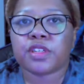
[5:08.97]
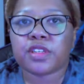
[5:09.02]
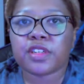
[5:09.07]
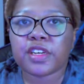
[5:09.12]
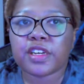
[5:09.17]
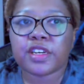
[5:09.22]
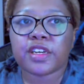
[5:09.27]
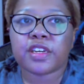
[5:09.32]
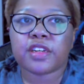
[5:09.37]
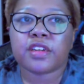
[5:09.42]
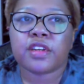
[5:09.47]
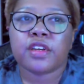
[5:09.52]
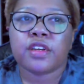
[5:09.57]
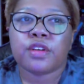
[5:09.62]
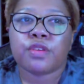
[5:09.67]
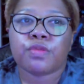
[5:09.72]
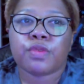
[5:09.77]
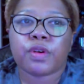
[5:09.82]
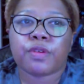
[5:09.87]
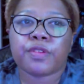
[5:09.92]
dead,
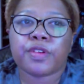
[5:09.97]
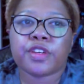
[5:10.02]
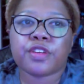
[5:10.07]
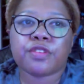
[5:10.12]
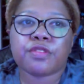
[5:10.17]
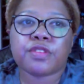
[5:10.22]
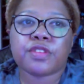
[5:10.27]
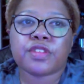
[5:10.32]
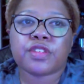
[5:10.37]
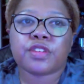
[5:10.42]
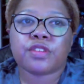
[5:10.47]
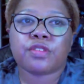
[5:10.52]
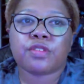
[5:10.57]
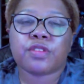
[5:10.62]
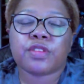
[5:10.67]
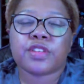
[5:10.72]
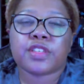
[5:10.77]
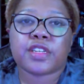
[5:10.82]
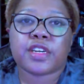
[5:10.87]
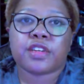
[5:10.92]
while Riku is still on
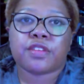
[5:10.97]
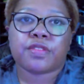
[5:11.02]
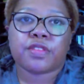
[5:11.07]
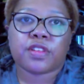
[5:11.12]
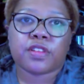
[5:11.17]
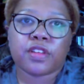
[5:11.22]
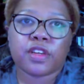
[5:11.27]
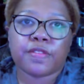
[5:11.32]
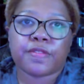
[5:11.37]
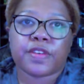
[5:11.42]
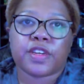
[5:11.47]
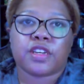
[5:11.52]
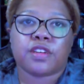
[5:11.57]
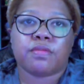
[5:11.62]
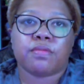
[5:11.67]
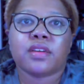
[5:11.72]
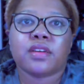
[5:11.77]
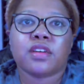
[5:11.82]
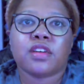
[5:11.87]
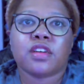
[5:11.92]
the side of the living.
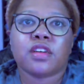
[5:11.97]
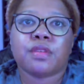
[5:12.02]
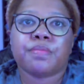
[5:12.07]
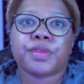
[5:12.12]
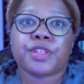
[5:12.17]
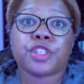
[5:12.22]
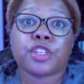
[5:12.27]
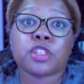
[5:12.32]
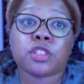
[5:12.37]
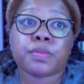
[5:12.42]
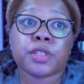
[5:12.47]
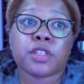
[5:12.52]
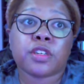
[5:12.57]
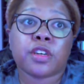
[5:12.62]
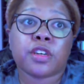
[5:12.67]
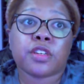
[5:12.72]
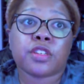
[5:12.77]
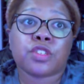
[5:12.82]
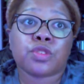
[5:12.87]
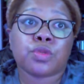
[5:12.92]
But just
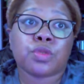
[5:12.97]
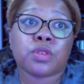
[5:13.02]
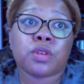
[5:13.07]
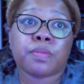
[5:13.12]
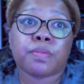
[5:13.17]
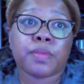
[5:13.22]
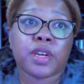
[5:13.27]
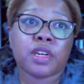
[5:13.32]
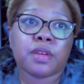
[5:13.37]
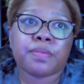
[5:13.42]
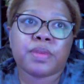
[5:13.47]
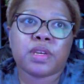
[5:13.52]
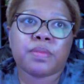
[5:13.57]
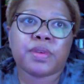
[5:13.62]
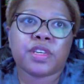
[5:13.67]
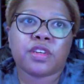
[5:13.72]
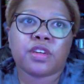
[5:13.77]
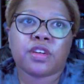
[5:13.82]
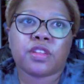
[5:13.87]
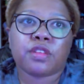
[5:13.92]
because Sora might be
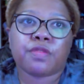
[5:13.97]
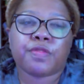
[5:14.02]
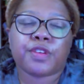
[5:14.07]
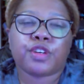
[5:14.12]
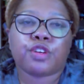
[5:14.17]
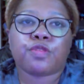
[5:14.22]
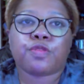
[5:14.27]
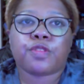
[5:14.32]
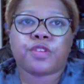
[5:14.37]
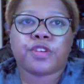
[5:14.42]
beyond the veil for